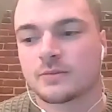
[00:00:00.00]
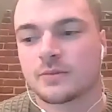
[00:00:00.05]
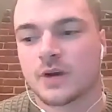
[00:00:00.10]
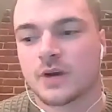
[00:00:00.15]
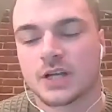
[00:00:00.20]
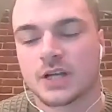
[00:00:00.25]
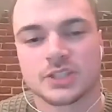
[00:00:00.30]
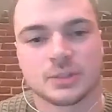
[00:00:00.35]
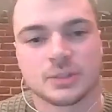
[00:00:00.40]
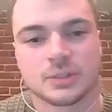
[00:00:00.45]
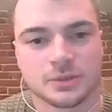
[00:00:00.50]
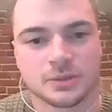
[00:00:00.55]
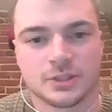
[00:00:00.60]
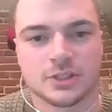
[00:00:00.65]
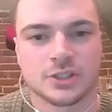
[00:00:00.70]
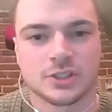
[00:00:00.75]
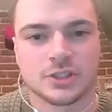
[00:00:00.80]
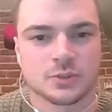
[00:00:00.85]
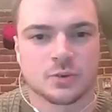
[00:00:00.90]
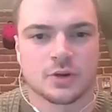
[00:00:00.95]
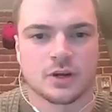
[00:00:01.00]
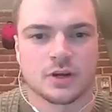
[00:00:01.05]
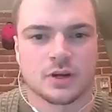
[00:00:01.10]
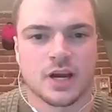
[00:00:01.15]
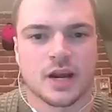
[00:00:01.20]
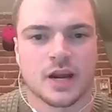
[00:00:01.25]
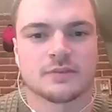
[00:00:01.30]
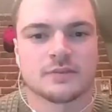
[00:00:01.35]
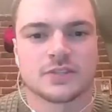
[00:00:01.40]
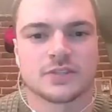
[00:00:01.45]
I simply just want
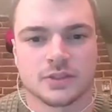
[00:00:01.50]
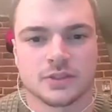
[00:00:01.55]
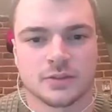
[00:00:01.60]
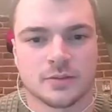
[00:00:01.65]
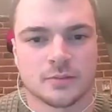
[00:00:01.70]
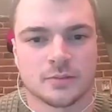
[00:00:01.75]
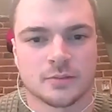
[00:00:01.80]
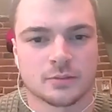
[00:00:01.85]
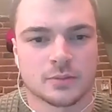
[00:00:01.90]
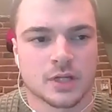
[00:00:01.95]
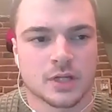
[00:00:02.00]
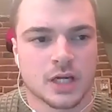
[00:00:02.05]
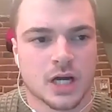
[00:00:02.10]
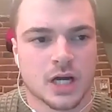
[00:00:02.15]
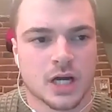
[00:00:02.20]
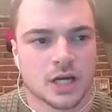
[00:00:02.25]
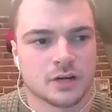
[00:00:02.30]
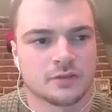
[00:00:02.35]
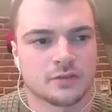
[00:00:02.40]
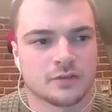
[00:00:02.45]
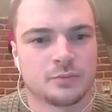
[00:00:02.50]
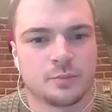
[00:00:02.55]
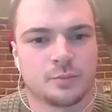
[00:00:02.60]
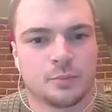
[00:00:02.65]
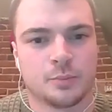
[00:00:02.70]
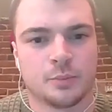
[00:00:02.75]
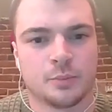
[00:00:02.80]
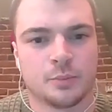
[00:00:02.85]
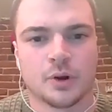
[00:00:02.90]
to have some kind of